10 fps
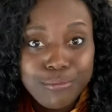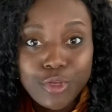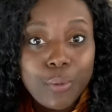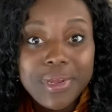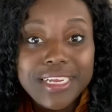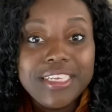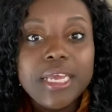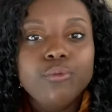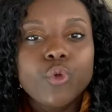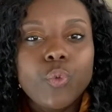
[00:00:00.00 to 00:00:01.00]
So many
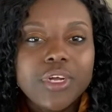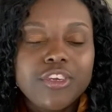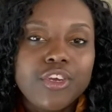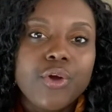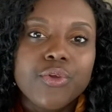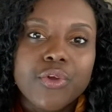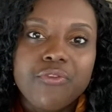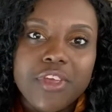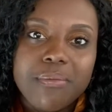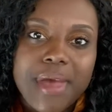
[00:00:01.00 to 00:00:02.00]
teams will want to know your
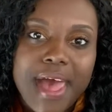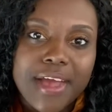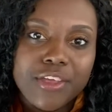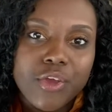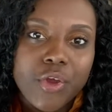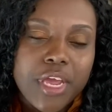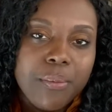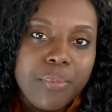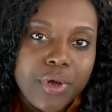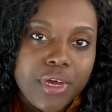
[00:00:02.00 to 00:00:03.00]
feedback, your
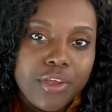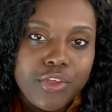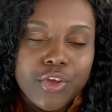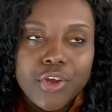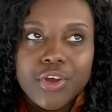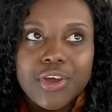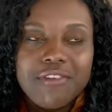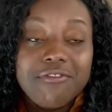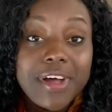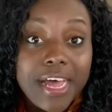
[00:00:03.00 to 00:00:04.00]
input, your
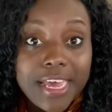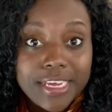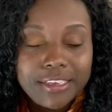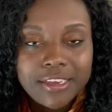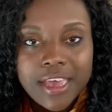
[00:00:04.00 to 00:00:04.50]
advice.